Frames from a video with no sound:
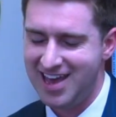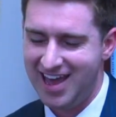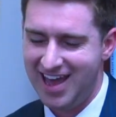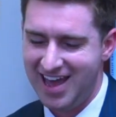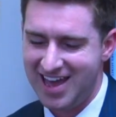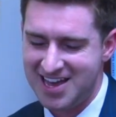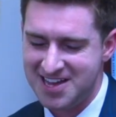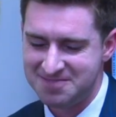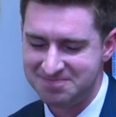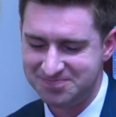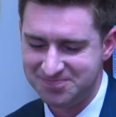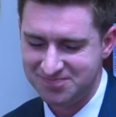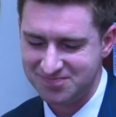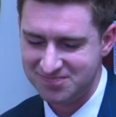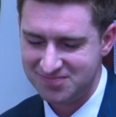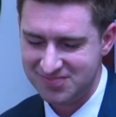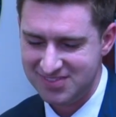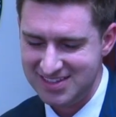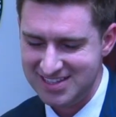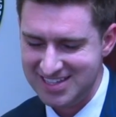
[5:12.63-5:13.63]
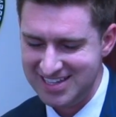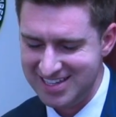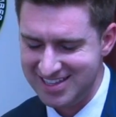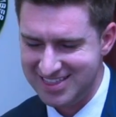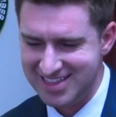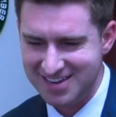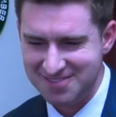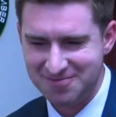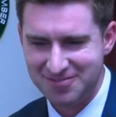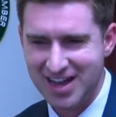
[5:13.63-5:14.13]
And
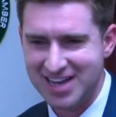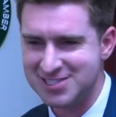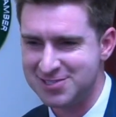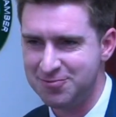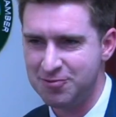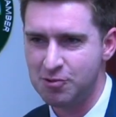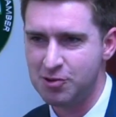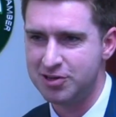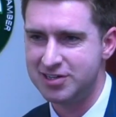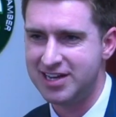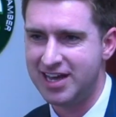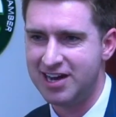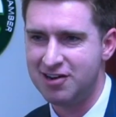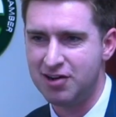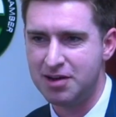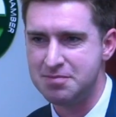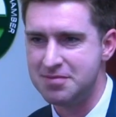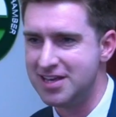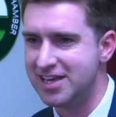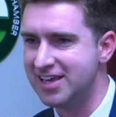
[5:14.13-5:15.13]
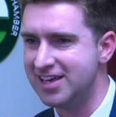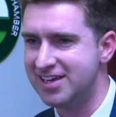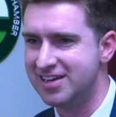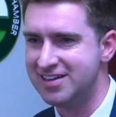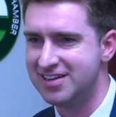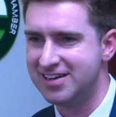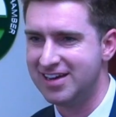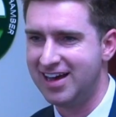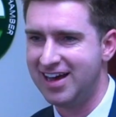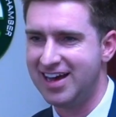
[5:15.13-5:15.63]
then fast forward now, I'm
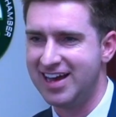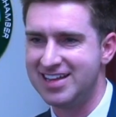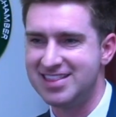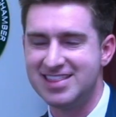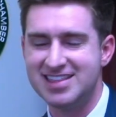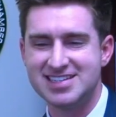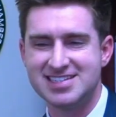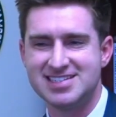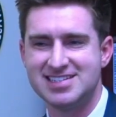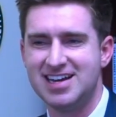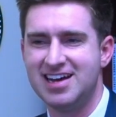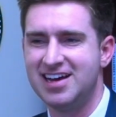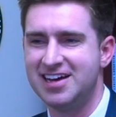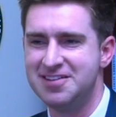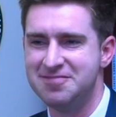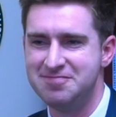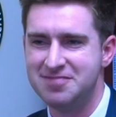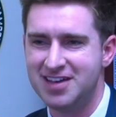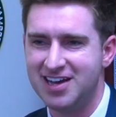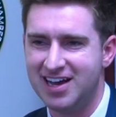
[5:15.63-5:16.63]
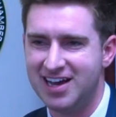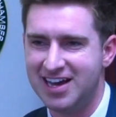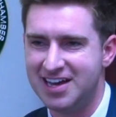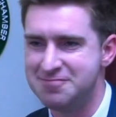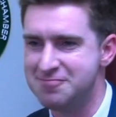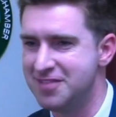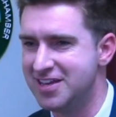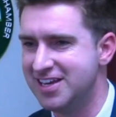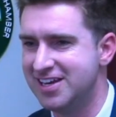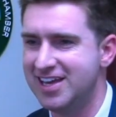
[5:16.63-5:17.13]
in, at this time,
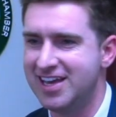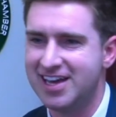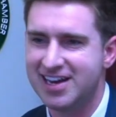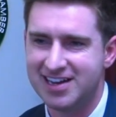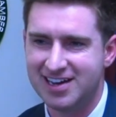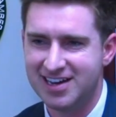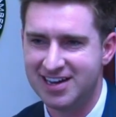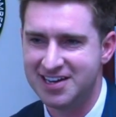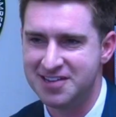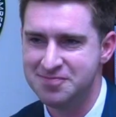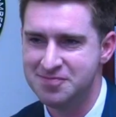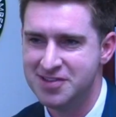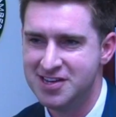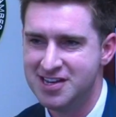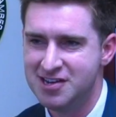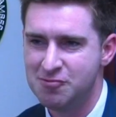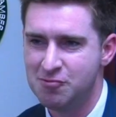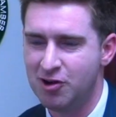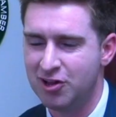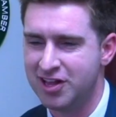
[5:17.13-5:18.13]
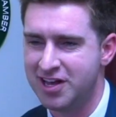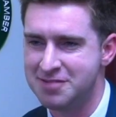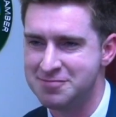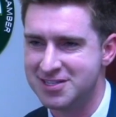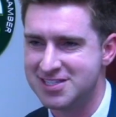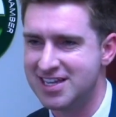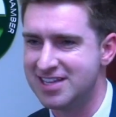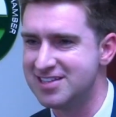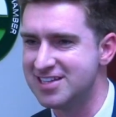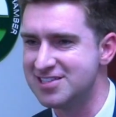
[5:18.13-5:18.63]
I'm in Anaheim while I'm
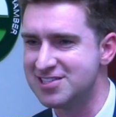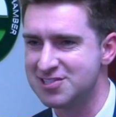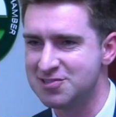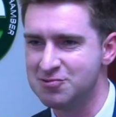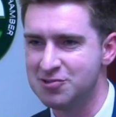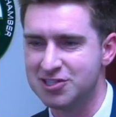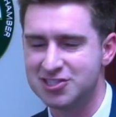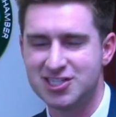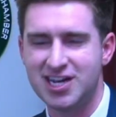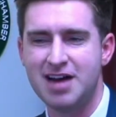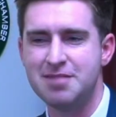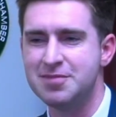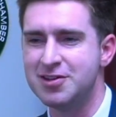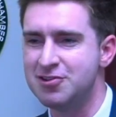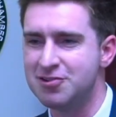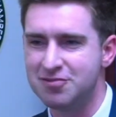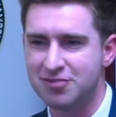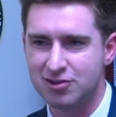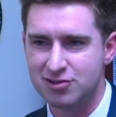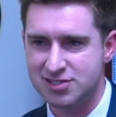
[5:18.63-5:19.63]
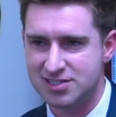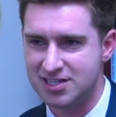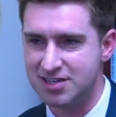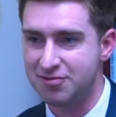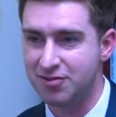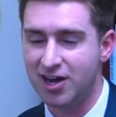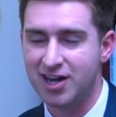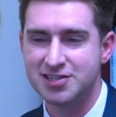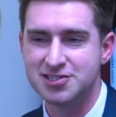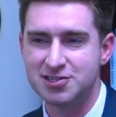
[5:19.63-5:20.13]
attending school at Chapman University
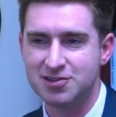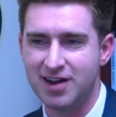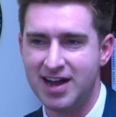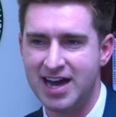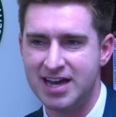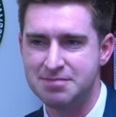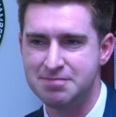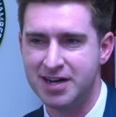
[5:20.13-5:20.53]
for undergrad.